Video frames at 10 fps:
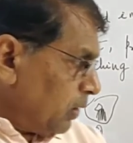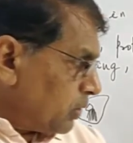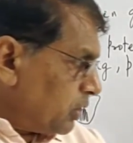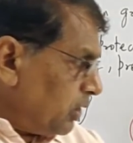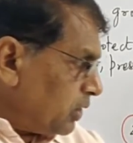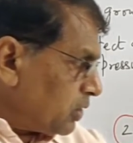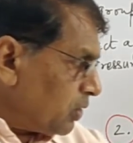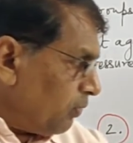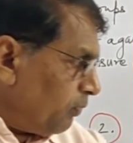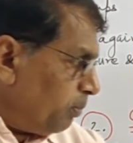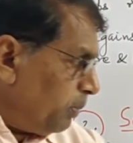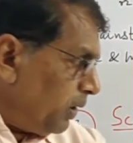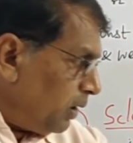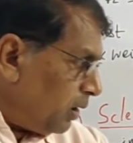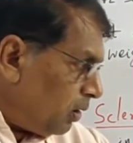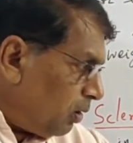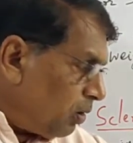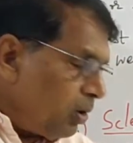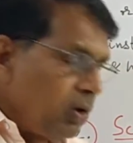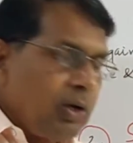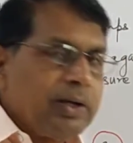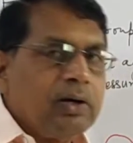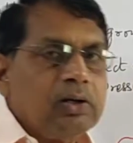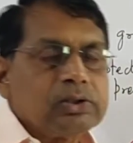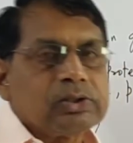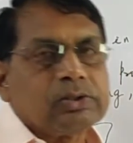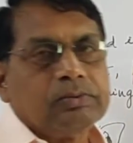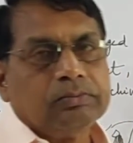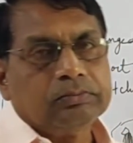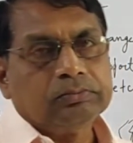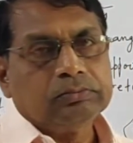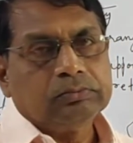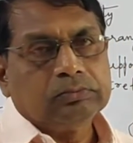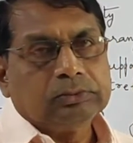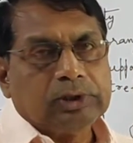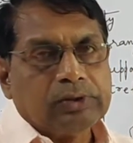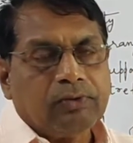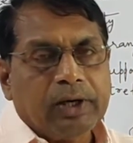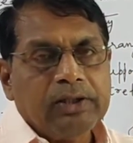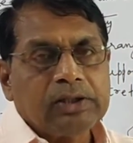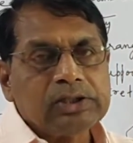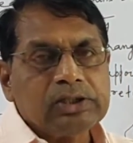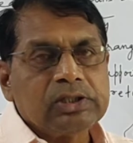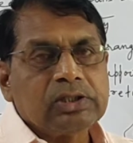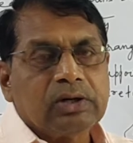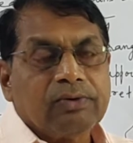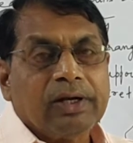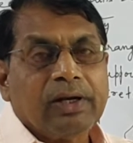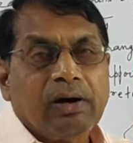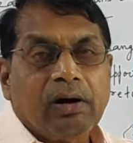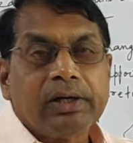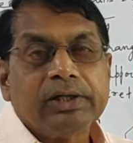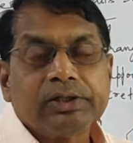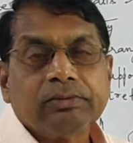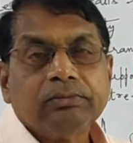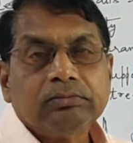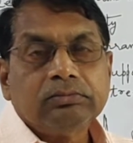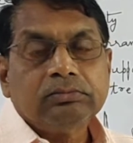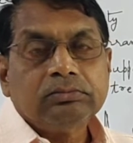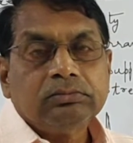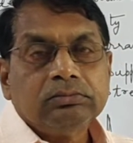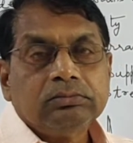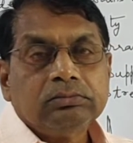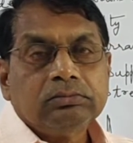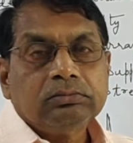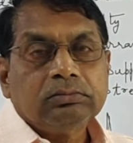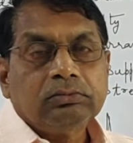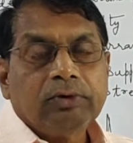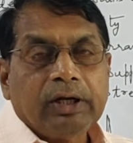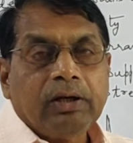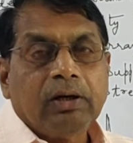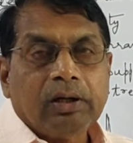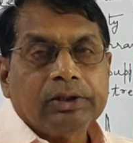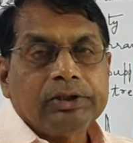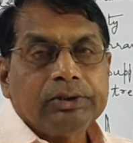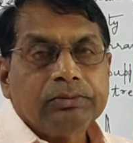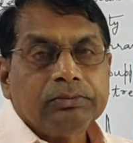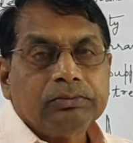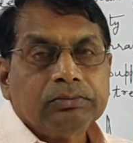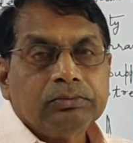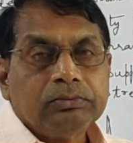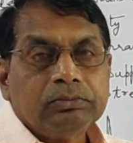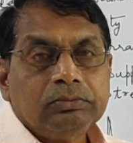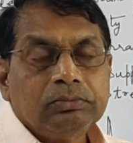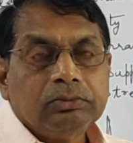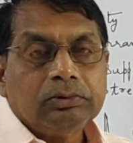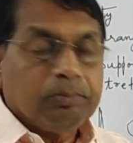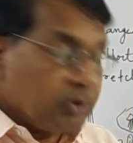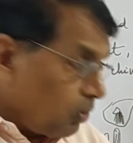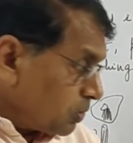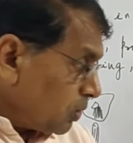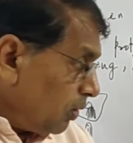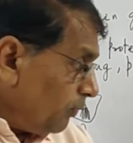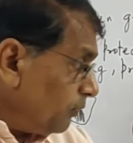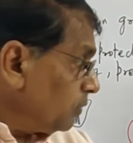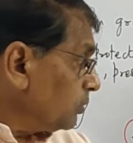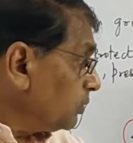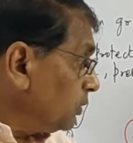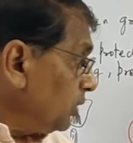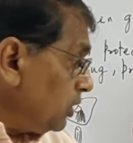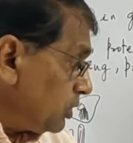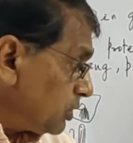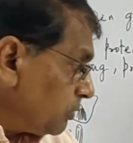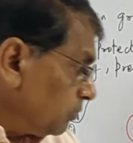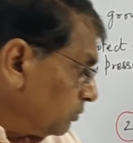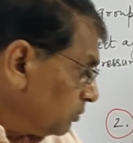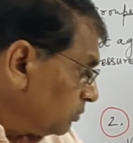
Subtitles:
Seeds of bean, dolichos. Why the seeds are very hot? Very hot because of this,